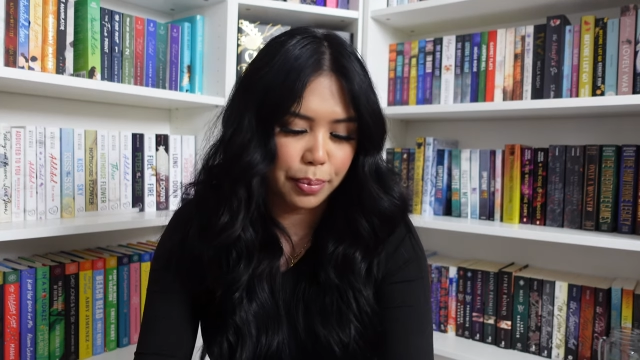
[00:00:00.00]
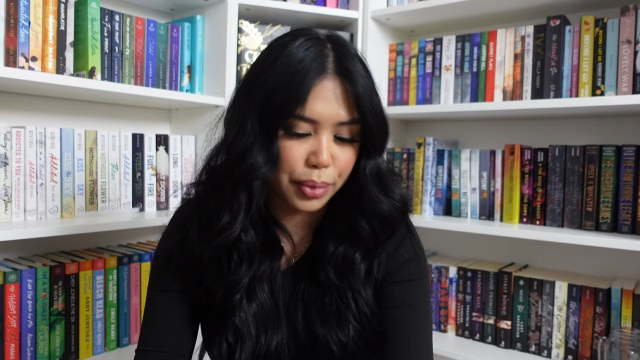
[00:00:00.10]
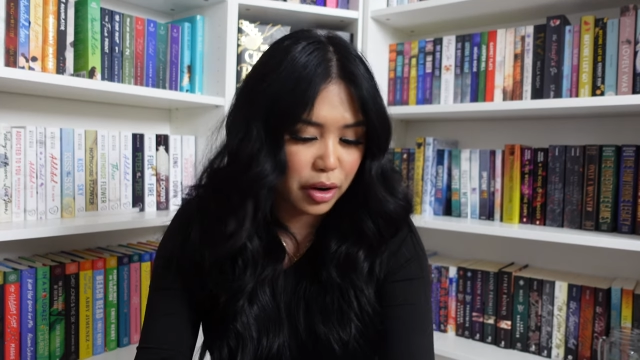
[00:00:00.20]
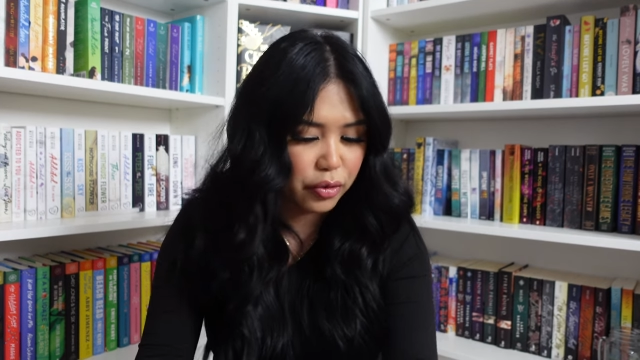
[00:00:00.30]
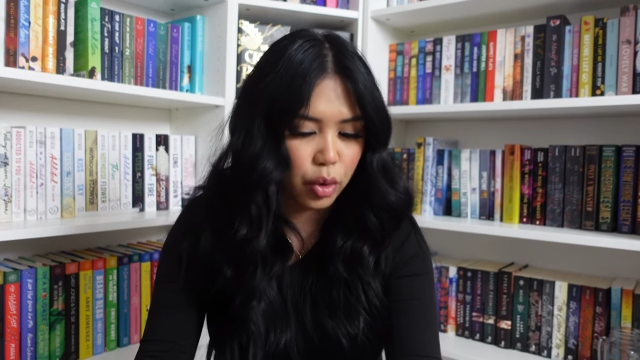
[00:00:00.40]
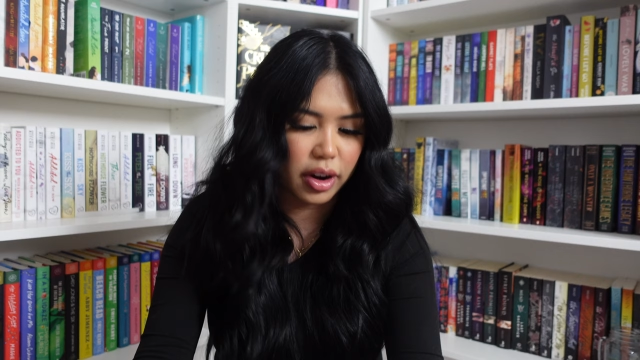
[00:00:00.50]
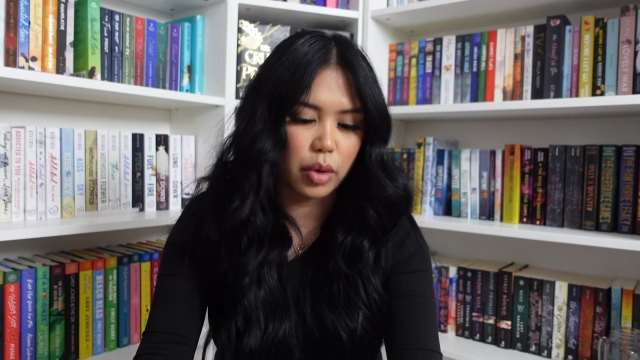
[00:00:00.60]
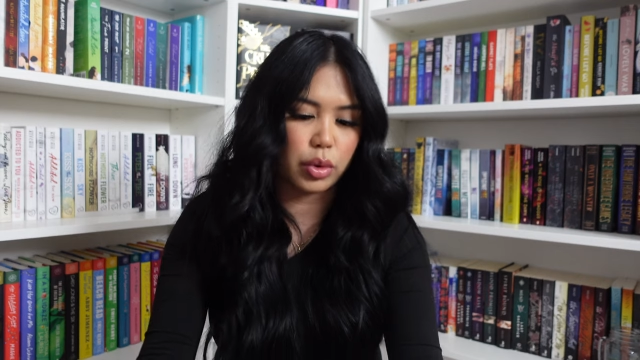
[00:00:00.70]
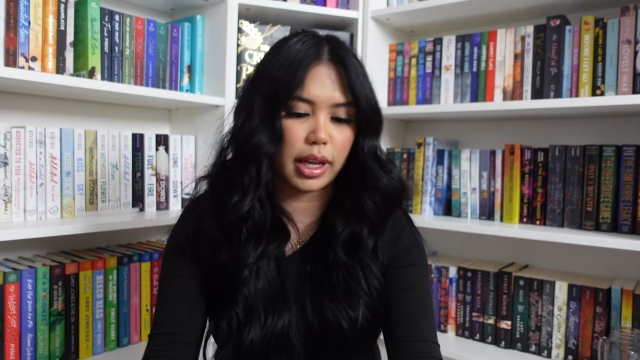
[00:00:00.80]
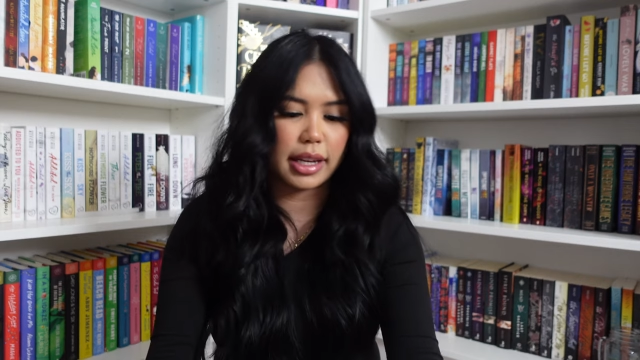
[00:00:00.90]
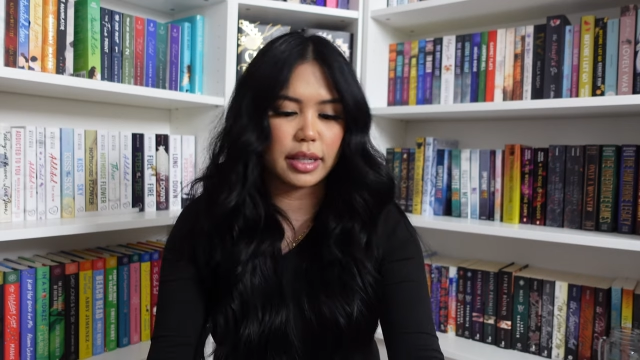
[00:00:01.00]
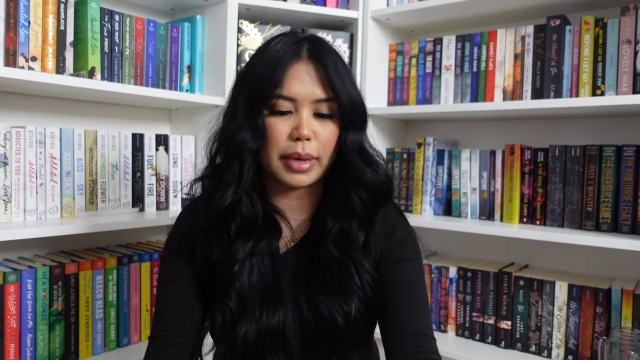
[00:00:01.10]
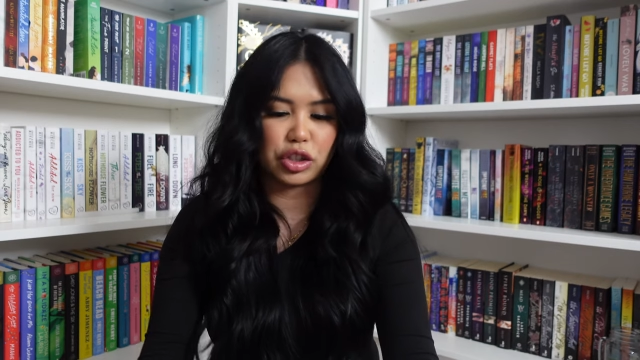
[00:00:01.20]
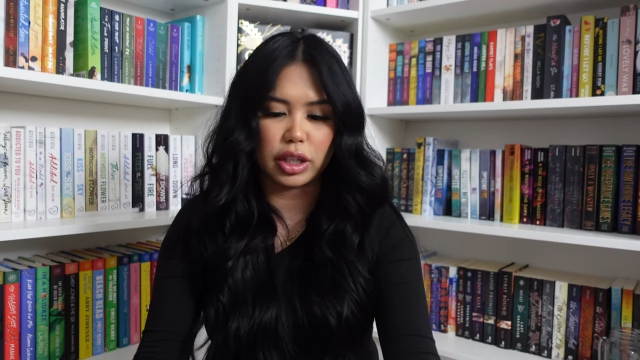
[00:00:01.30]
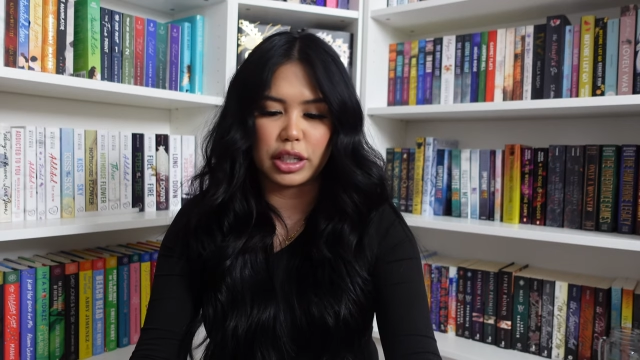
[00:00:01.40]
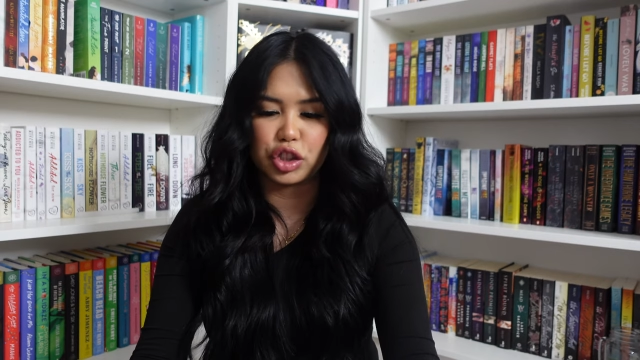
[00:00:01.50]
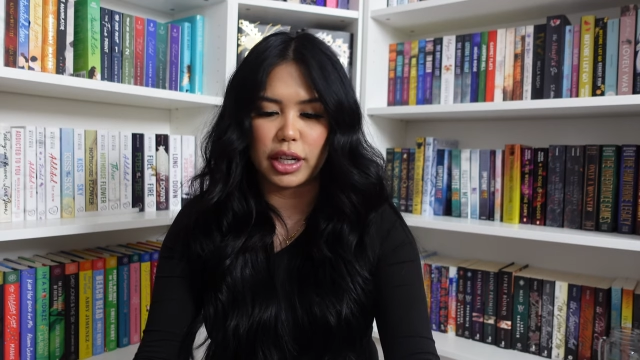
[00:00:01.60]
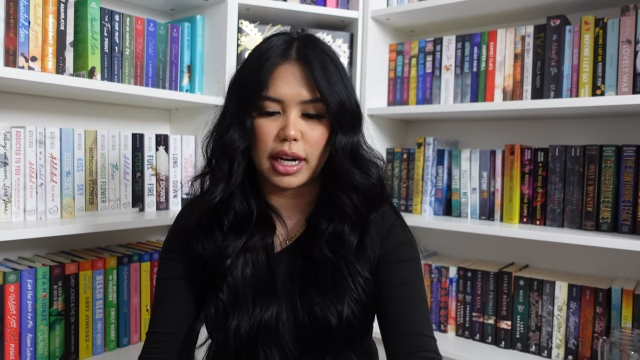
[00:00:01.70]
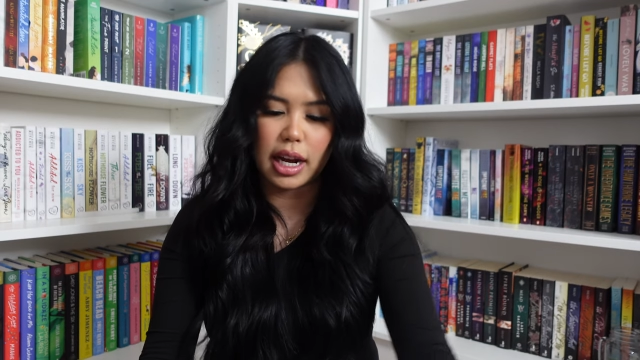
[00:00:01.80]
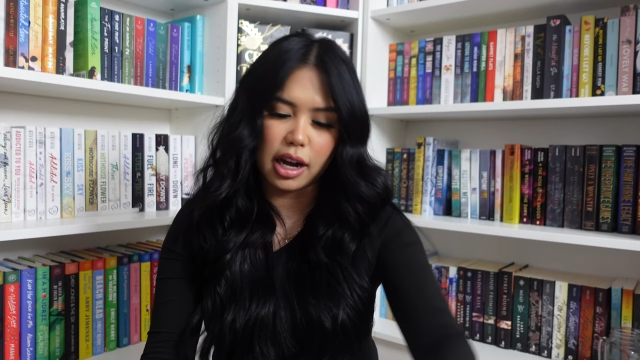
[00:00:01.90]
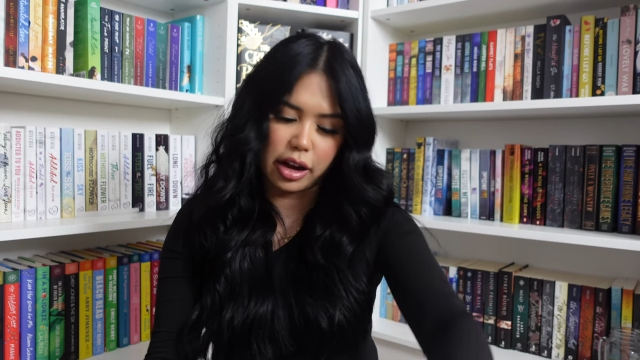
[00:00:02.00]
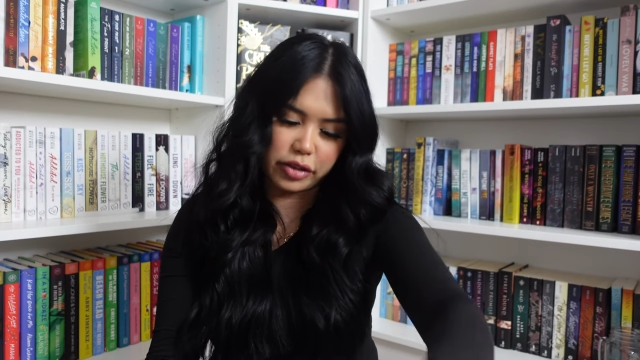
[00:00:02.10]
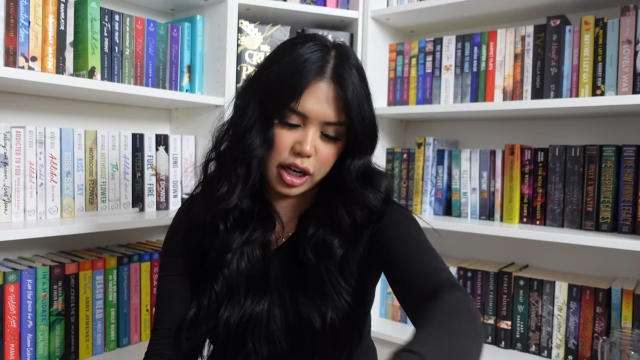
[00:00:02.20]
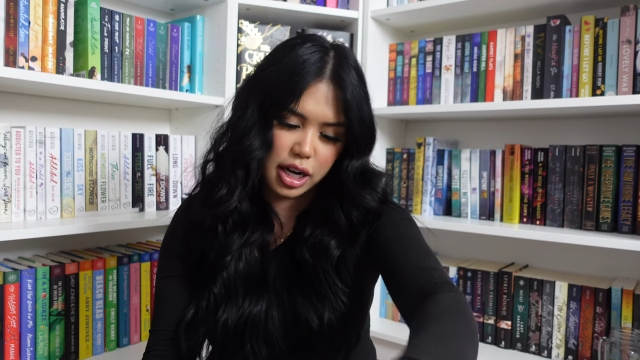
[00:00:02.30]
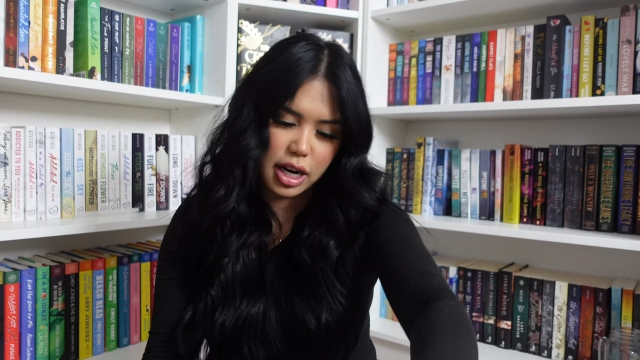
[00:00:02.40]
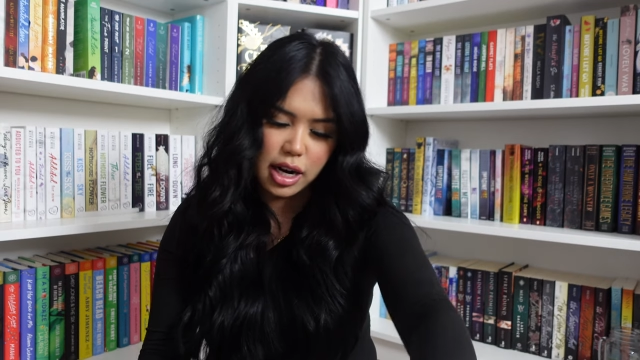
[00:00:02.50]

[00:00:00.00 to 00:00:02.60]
book for it with a special edition cover.